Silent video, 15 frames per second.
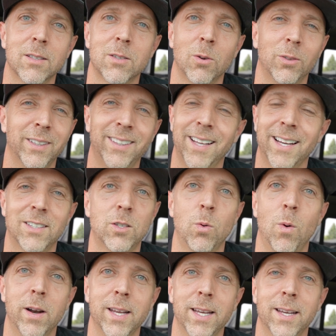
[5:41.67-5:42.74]
so only like
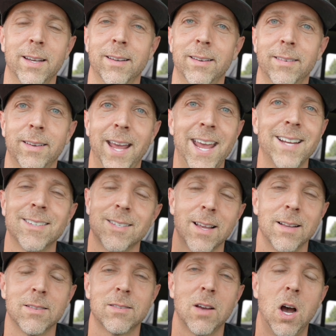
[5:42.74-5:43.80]
28
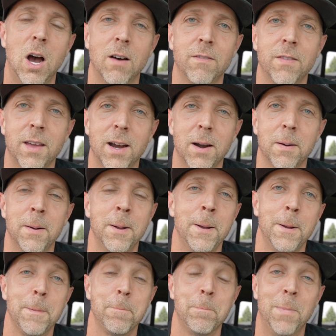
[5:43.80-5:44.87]
cents off there,
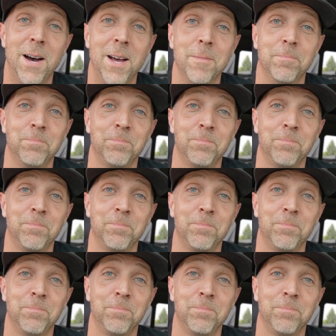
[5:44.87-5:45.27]
but